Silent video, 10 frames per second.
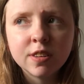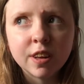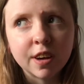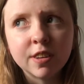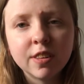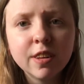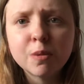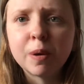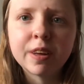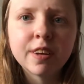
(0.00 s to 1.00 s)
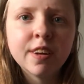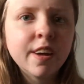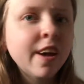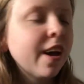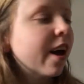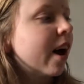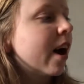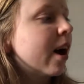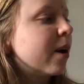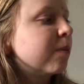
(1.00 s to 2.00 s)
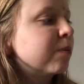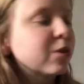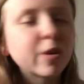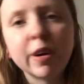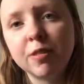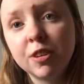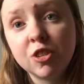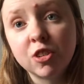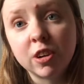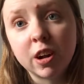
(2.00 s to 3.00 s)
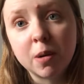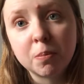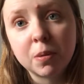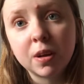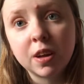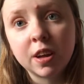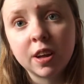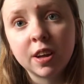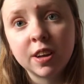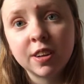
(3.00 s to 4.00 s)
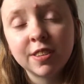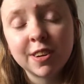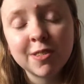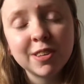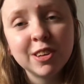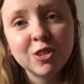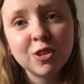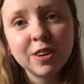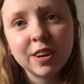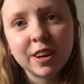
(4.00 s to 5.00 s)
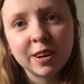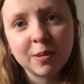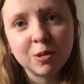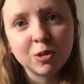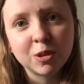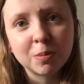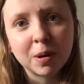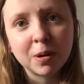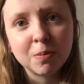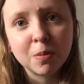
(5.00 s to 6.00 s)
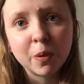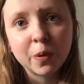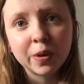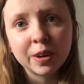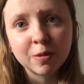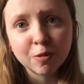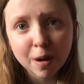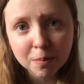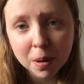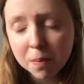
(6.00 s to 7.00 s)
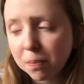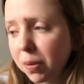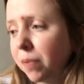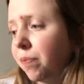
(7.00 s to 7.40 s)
Yeah, last week. So I finished it up and I really enjoyed it, and I will talk about it more in a wrap-up.